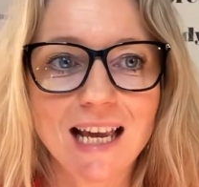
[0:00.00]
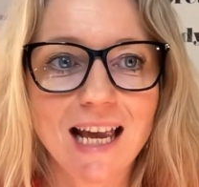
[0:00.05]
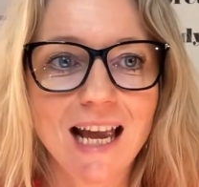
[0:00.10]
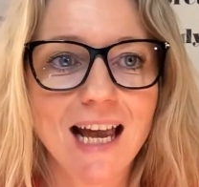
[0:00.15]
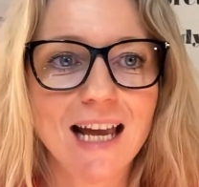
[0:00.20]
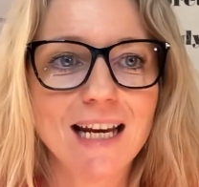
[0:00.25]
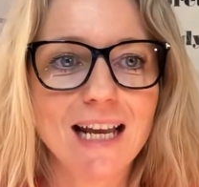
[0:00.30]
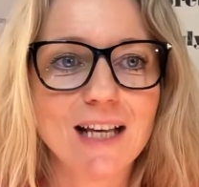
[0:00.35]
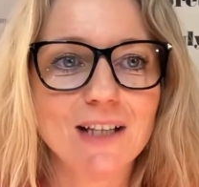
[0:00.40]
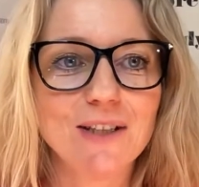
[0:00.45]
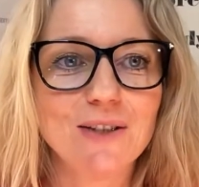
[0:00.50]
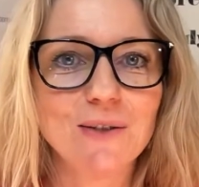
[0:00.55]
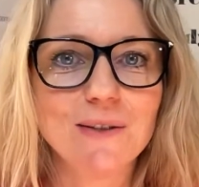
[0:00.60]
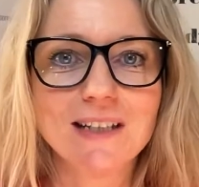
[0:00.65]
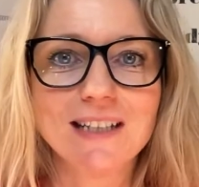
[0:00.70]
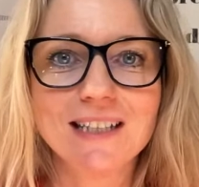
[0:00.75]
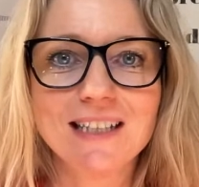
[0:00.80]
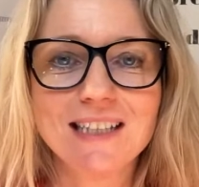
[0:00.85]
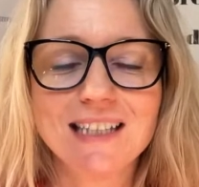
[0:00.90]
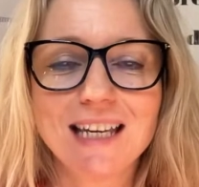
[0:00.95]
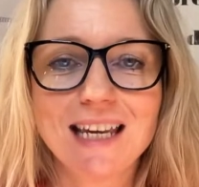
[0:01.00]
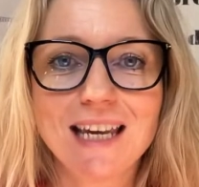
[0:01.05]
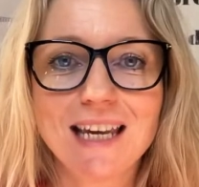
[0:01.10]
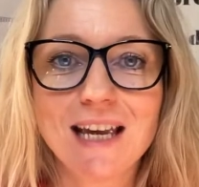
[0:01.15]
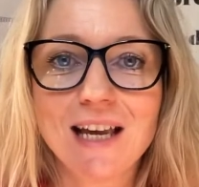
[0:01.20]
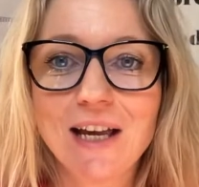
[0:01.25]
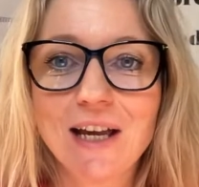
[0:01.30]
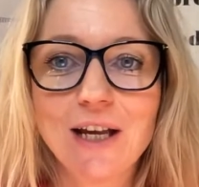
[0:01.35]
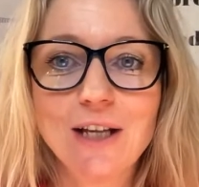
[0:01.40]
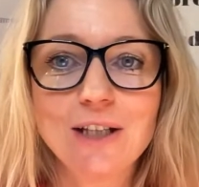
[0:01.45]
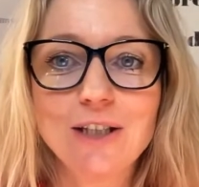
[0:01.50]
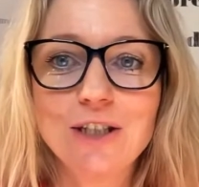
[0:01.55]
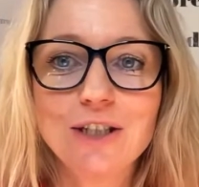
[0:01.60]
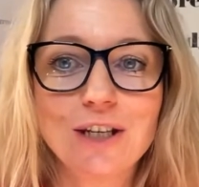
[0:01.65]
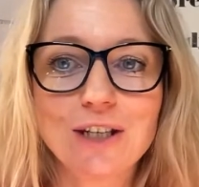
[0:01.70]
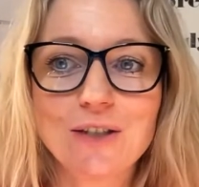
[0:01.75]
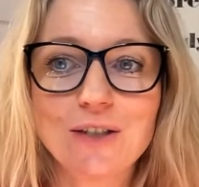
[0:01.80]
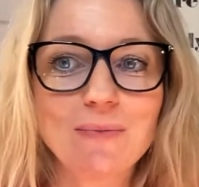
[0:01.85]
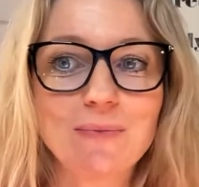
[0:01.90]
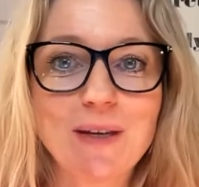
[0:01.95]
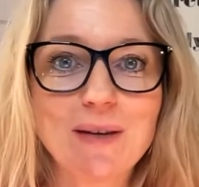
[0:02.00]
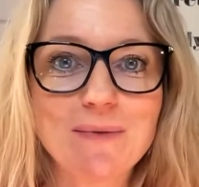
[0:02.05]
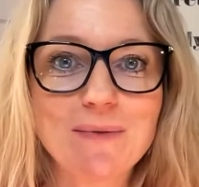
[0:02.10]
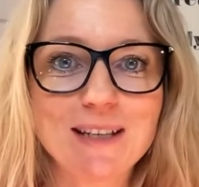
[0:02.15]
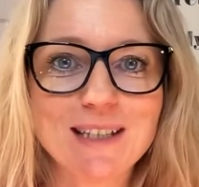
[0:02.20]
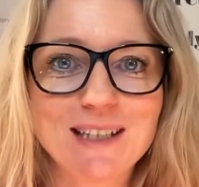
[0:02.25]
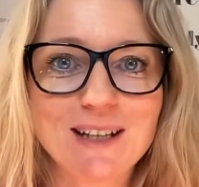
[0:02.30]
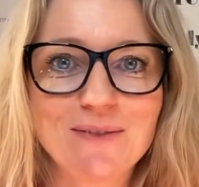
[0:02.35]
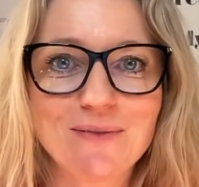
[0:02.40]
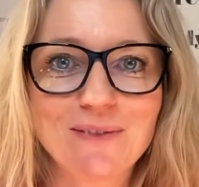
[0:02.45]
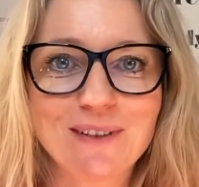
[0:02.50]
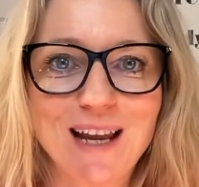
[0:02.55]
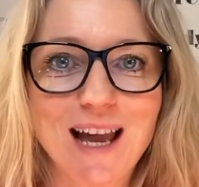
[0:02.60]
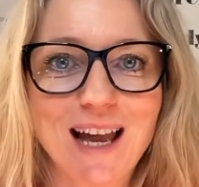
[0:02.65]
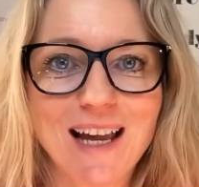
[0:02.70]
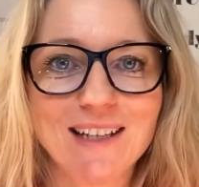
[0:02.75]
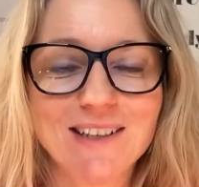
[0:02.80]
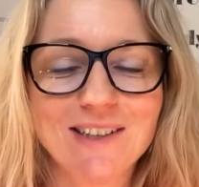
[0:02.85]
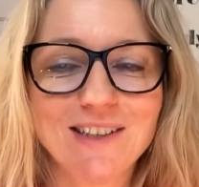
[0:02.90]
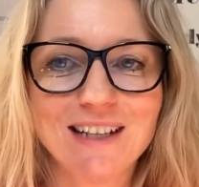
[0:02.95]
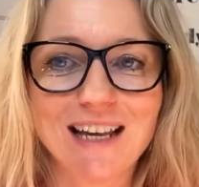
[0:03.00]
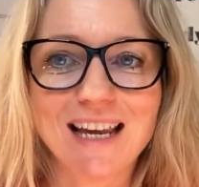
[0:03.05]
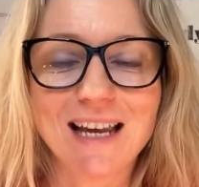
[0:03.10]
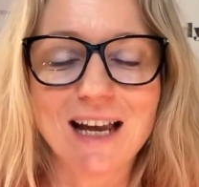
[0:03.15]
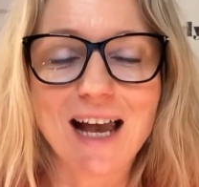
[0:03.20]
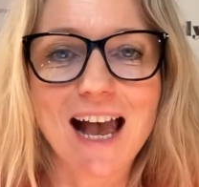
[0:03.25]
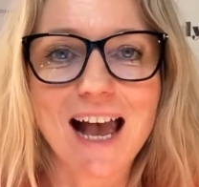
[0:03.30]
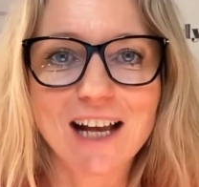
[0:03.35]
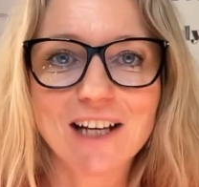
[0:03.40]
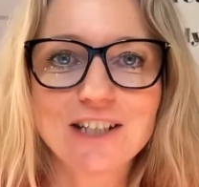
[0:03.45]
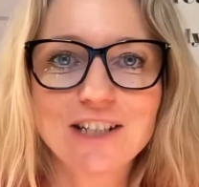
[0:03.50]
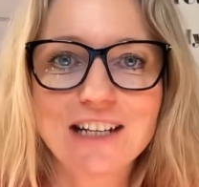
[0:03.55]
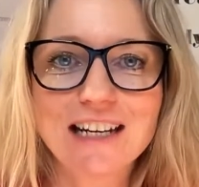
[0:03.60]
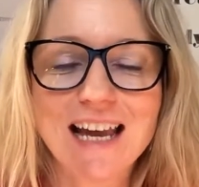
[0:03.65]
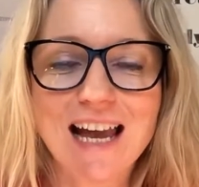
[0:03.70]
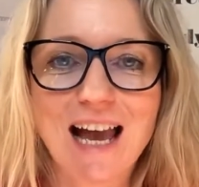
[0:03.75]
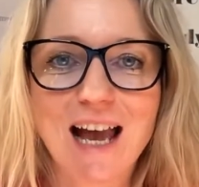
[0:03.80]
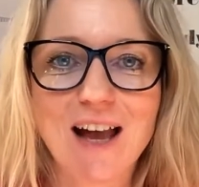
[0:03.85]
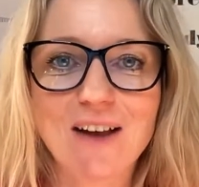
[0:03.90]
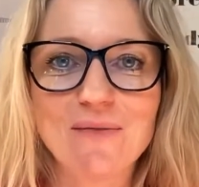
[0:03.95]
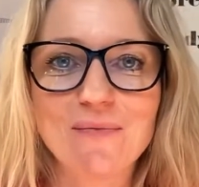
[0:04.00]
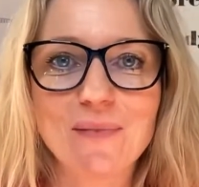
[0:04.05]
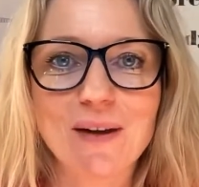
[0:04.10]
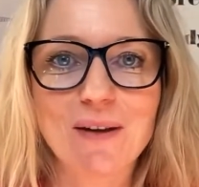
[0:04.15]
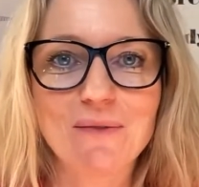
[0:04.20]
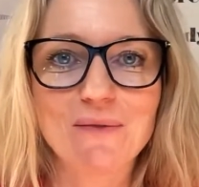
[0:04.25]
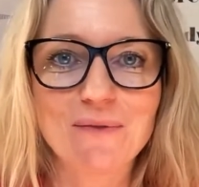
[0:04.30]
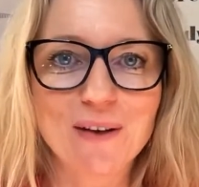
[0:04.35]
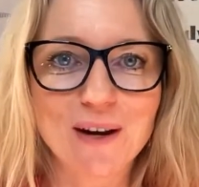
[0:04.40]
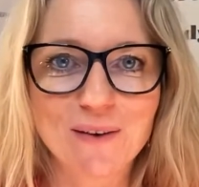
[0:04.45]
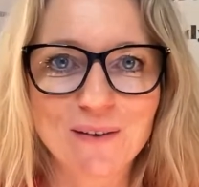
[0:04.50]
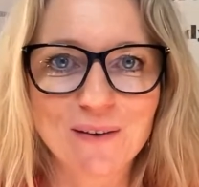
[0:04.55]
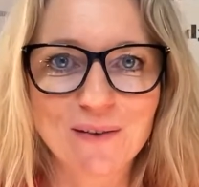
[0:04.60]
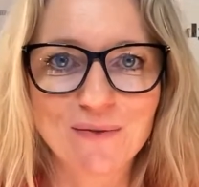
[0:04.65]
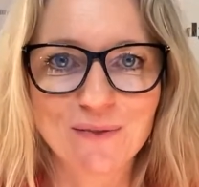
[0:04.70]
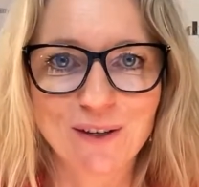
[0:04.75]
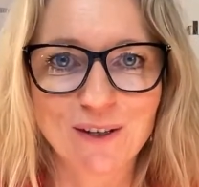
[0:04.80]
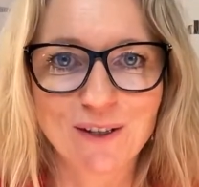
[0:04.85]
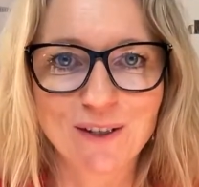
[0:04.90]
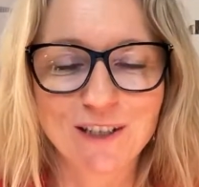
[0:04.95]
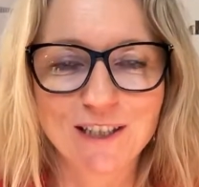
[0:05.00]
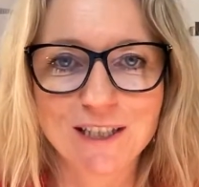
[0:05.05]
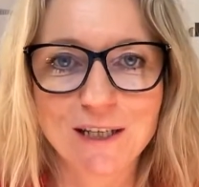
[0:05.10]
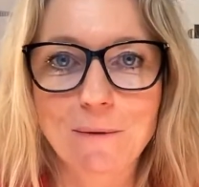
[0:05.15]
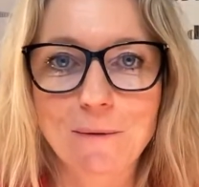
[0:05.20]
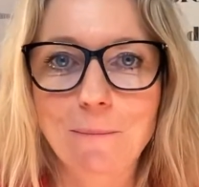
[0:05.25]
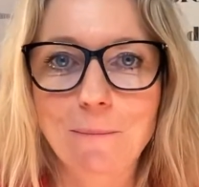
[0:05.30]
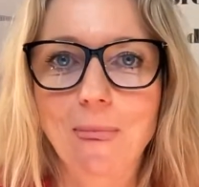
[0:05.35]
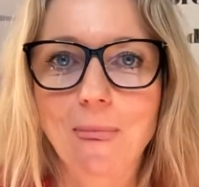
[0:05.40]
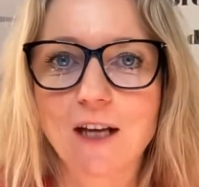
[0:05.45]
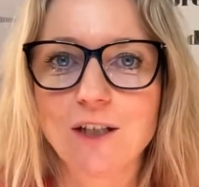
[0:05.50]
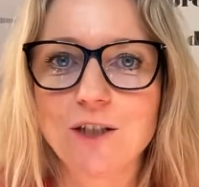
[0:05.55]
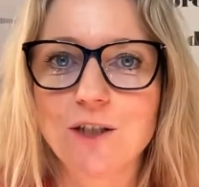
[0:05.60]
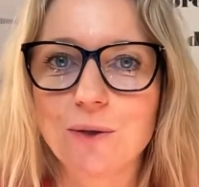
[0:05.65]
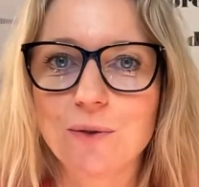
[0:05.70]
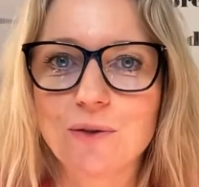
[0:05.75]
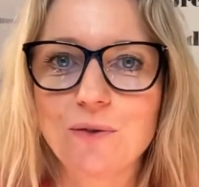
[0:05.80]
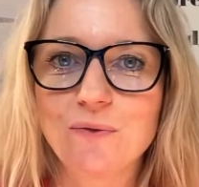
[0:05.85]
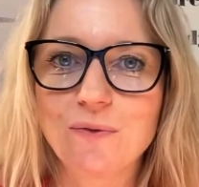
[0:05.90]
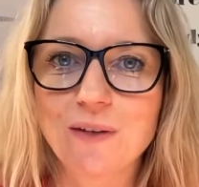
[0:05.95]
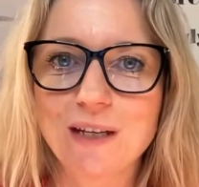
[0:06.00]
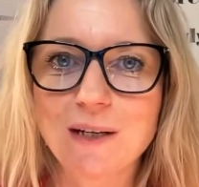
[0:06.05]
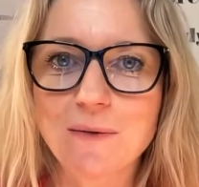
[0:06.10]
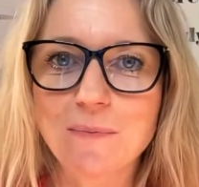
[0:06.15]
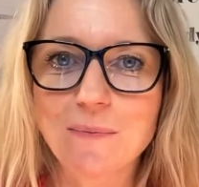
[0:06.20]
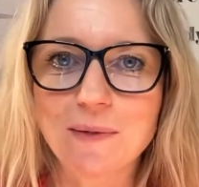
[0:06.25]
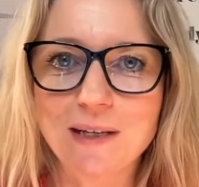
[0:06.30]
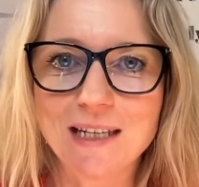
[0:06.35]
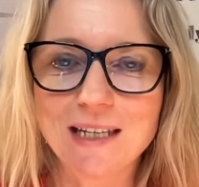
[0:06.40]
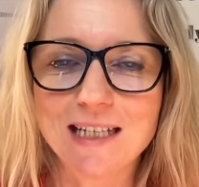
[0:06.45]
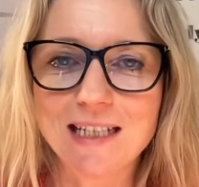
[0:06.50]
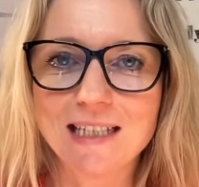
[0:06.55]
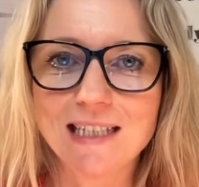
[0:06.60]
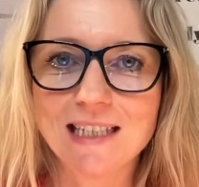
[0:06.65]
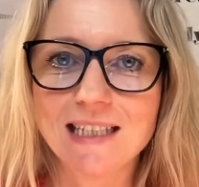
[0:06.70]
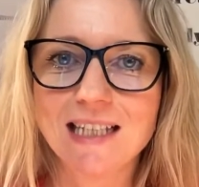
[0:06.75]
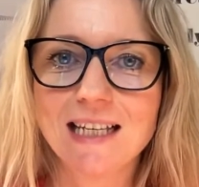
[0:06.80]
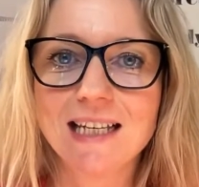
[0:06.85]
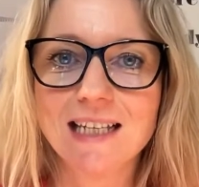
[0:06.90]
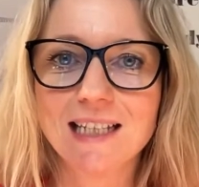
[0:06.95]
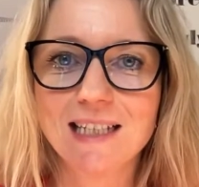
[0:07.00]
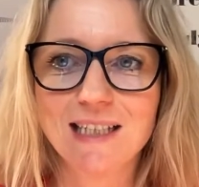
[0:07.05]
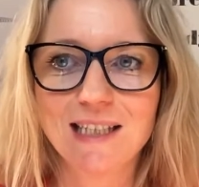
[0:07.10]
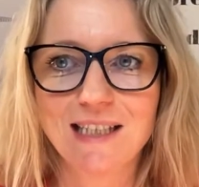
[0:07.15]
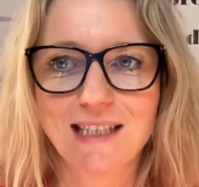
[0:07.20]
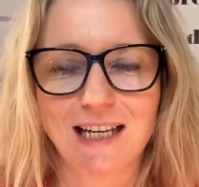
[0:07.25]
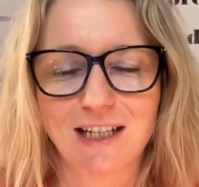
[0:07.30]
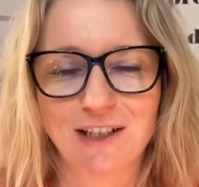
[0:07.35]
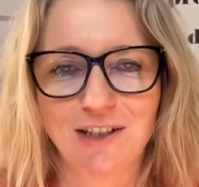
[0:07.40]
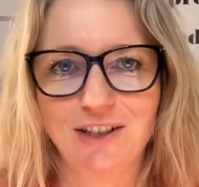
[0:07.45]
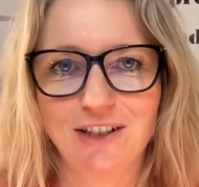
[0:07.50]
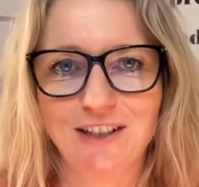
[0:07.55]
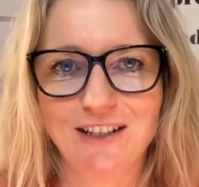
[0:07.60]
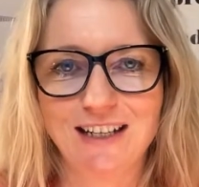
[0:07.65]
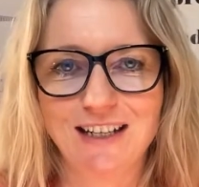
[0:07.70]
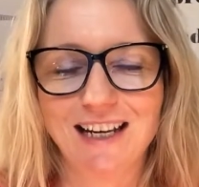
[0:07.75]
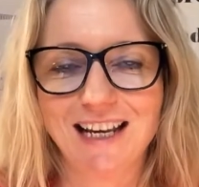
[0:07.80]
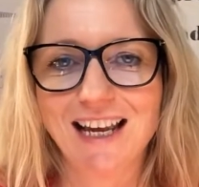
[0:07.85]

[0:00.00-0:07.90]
And as you can see, it's just me, myself, and I today. I actually have my very first Josefine Meets session.